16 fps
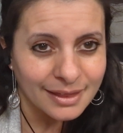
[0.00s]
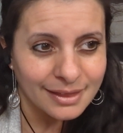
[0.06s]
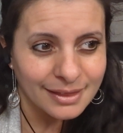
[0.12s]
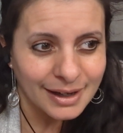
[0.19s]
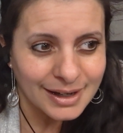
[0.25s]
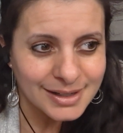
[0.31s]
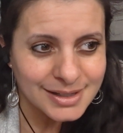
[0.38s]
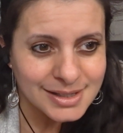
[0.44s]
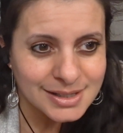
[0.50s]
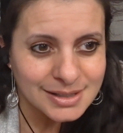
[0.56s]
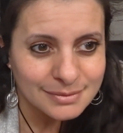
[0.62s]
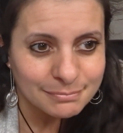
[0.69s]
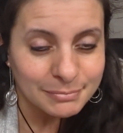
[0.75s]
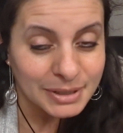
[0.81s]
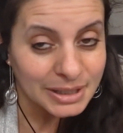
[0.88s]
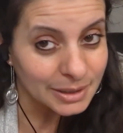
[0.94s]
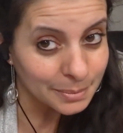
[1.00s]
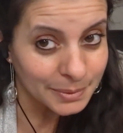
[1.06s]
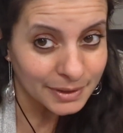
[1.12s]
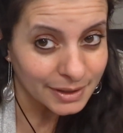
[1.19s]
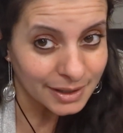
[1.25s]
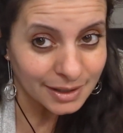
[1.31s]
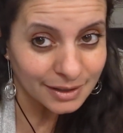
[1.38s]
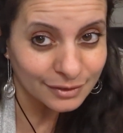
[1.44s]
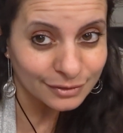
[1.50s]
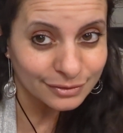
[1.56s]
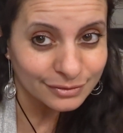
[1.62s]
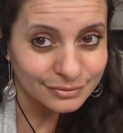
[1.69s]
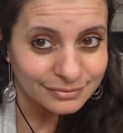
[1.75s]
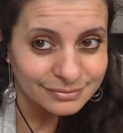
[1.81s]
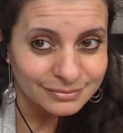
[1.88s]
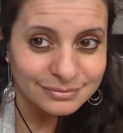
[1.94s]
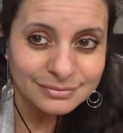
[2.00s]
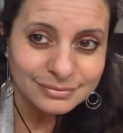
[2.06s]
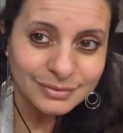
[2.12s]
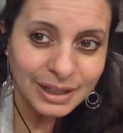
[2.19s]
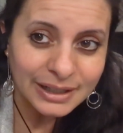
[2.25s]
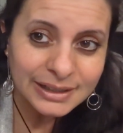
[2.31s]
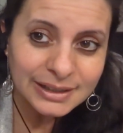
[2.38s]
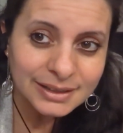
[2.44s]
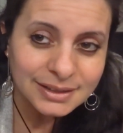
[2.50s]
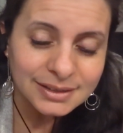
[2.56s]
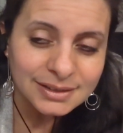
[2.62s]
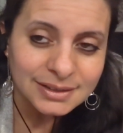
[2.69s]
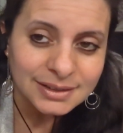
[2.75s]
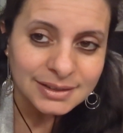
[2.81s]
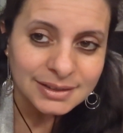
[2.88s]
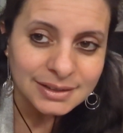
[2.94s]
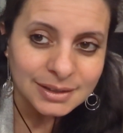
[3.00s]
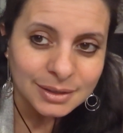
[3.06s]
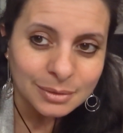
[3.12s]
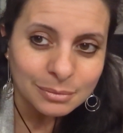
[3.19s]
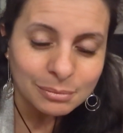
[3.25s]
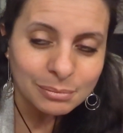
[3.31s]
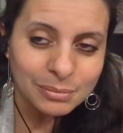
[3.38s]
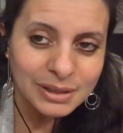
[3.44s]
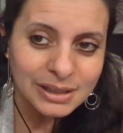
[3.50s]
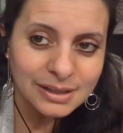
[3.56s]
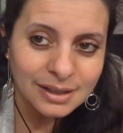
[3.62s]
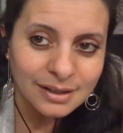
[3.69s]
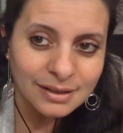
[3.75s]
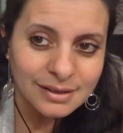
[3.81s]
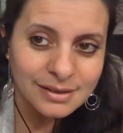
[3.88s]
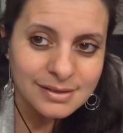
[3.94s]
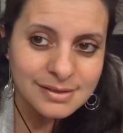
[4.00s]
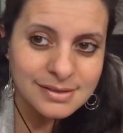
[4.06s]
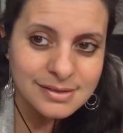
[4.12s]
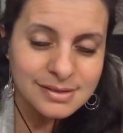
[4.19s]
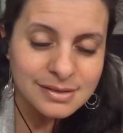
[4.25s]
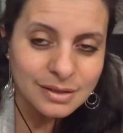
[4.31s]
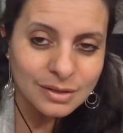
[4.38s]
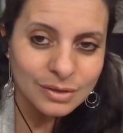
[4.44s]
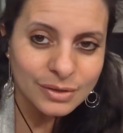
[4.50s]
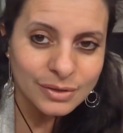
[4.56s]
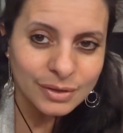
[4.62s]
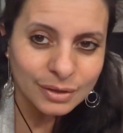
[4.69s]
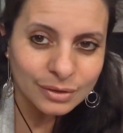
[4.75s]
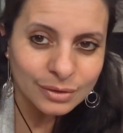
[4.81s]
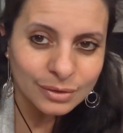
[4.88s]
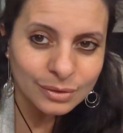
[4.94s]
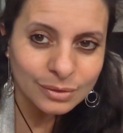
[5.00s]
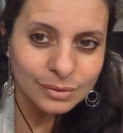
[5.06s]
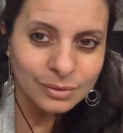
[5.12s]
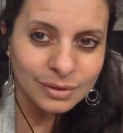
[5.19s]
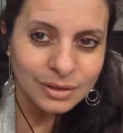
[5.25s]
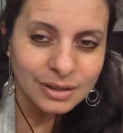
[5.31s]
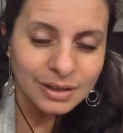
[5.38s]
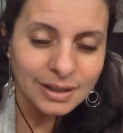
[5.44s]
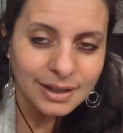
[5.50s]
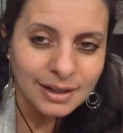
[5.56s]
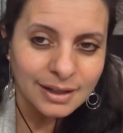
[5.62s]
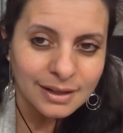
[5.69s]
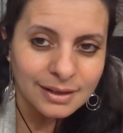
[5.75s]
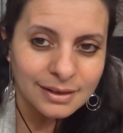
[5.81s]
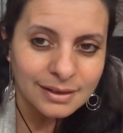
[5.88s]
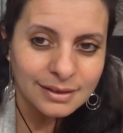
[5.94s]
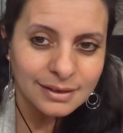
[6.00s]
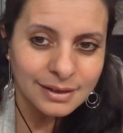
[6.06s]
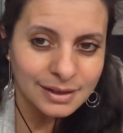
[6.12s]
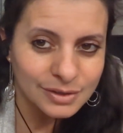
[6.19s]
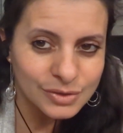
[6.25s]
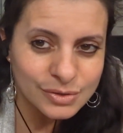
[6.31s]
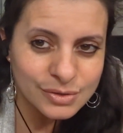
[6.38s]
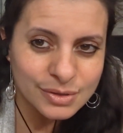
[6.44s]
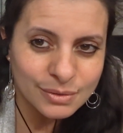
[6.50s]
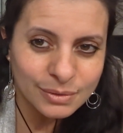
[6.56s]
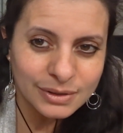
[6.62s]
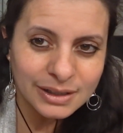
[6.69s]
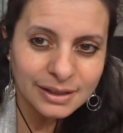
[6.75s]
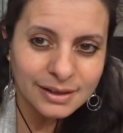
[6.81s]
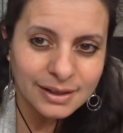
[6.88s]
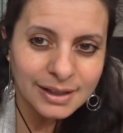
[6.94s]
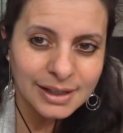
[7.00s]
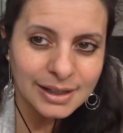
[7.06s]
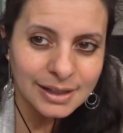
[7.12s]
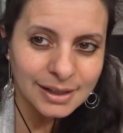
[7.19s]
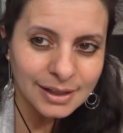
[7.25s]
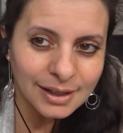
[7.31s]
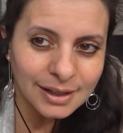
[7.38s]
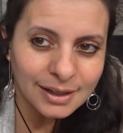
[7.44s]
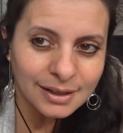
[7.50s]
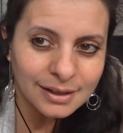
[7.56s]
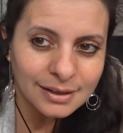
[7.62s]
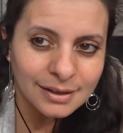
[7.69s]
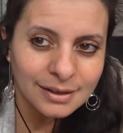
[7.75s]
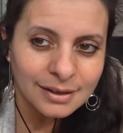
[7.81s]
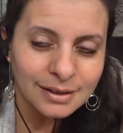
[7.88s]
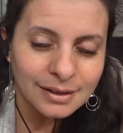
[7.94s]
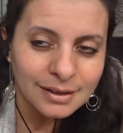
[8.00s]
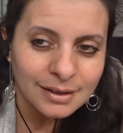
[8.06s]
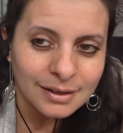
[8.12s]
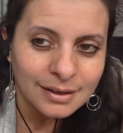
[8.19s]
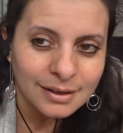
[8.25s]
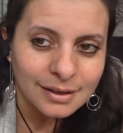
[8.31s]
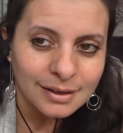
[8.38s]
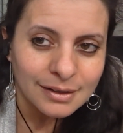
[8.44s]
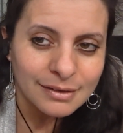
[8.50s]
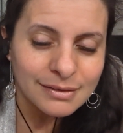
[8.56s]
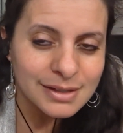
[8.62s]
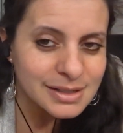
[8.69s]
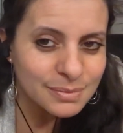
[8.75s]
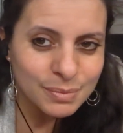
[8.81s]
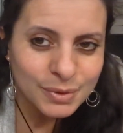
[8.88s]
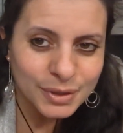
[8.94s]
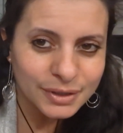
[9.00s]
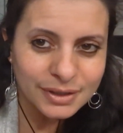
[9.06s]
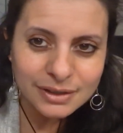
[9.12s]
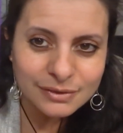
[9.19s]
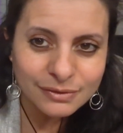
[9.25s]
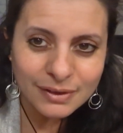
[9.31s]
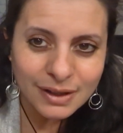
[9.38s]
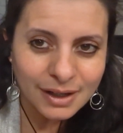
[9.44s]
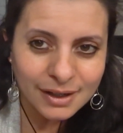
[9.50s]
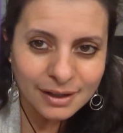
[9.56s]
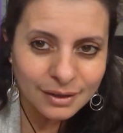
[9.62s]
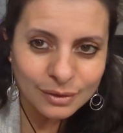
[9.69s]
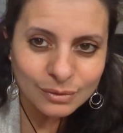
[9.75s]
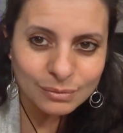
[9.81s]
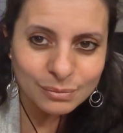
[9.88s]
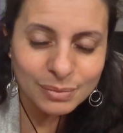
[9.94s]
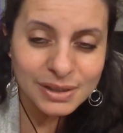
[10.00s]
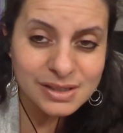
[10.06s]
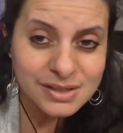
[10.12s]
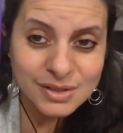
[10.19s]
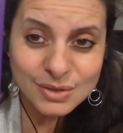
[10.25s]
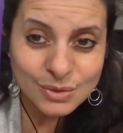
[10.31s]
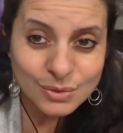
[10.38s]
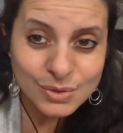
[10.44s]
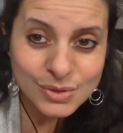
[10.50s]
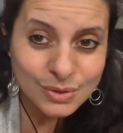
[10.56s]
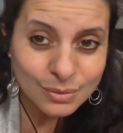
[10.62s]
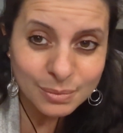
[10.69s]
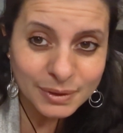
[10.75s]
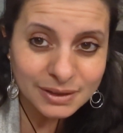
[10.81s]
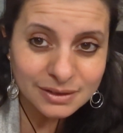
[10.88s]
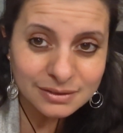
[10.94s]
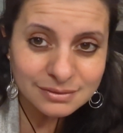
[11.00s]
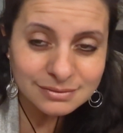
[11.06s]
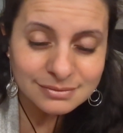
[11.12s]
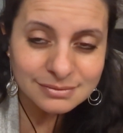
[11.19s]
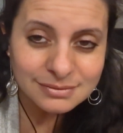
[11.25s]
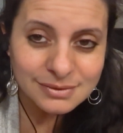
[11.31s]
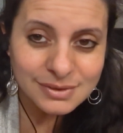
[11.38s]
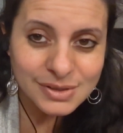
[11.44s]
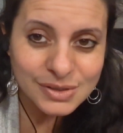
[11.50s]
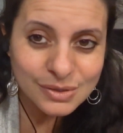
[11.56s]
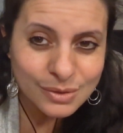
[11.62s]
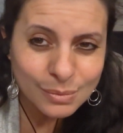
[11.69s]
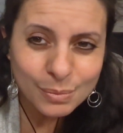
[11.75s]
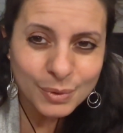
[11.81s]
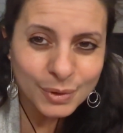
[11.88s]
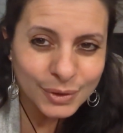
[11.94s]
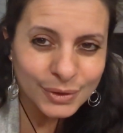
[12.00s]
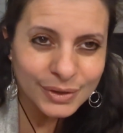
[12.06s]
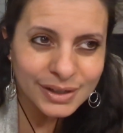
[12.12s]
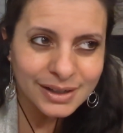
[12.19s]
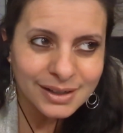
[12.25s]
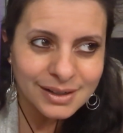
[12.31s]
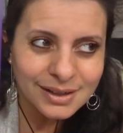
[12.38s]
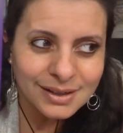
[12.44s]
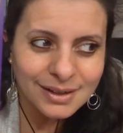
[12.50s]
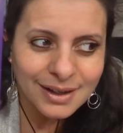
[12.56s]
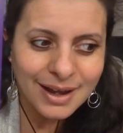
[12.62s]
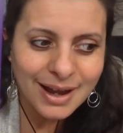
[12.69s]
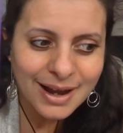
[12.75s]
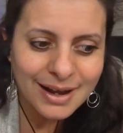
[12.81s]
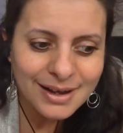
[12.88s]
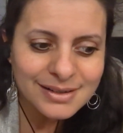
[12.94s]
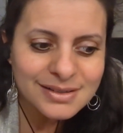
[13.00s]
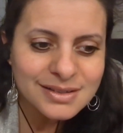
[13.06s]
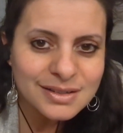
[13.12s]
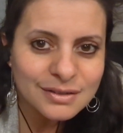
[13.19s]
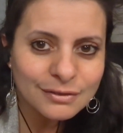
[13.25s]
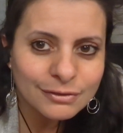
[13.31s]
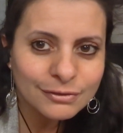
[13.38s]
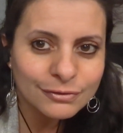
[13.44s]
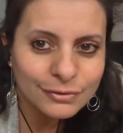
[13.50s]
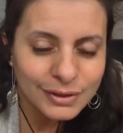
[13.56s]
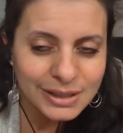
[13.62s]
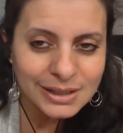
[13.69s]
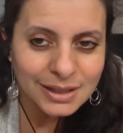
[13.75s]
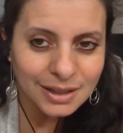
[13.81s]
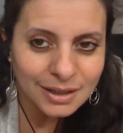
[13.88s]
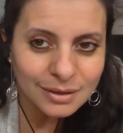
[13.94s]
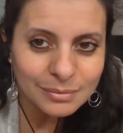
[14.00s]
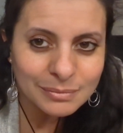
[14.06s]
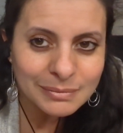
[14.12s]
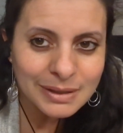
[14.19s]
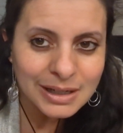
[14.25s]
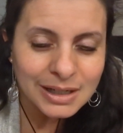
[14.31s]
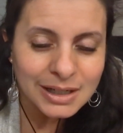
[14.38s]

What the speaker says: That's manipulative, right? Because although the angel's holding the key, this bird could fly out because the door's open. So the bird has freedom,